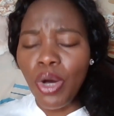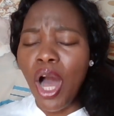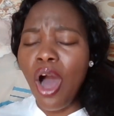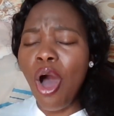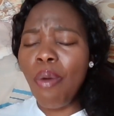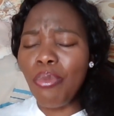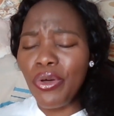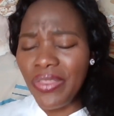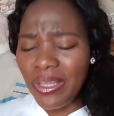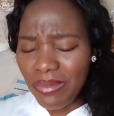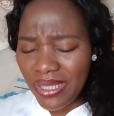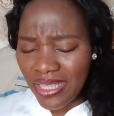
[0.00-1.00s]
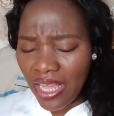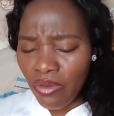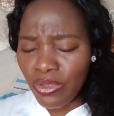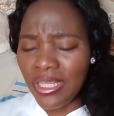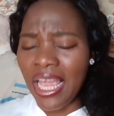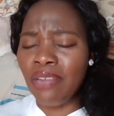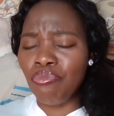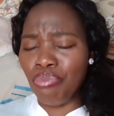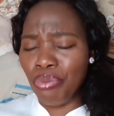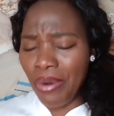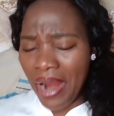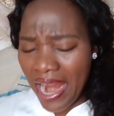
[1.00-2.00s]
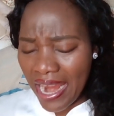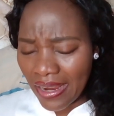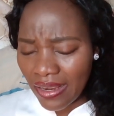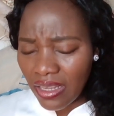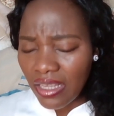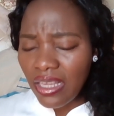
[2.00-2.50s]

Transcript: will humble themselves and pray,